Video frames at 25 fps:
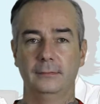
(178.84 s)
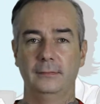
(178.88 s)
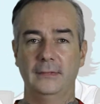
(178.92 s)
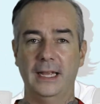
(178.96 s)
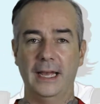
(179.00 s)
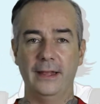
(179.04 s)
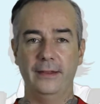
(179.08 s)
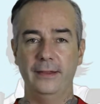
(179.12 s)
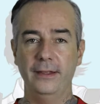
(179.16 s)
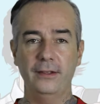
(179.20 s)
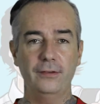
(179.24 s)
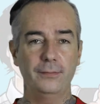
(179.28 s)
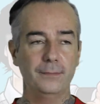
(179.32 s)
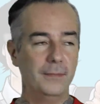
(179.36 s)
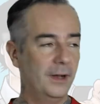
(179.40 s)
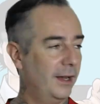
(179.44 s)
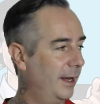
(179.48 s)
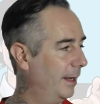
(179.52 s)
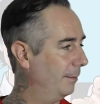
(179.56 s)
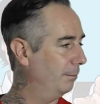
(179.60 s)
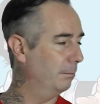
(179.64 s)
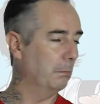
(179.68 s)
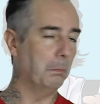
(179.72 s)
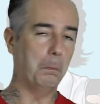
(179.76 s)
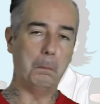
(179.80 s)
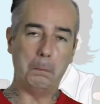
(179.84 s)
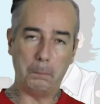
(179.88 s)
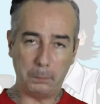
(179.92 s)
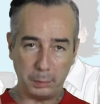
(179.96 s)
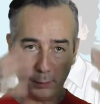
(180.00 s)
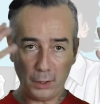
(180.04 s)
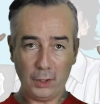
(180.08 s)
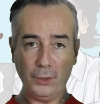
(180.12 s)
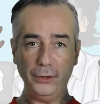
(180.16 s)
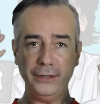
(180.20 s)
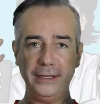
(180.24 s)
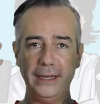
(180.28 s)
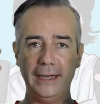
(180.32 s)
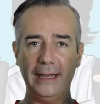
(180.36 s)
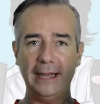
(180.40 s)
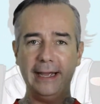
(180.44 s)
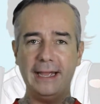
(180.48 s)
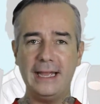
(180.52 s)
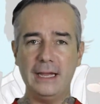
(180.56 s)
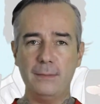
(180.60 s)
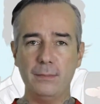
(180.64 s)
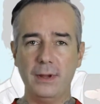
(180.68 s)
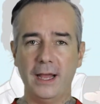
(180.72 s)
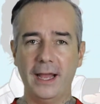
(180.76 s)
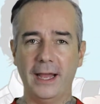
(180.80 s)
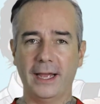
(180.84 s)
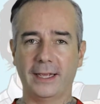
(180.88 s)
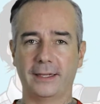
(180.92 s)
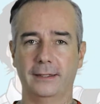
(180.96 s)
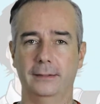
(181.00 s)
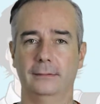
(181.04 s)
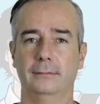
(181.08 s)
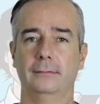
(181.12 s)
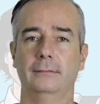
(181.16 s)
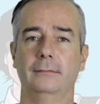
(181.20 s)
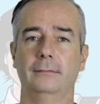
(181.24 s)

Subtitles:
Now this might blow your hair back.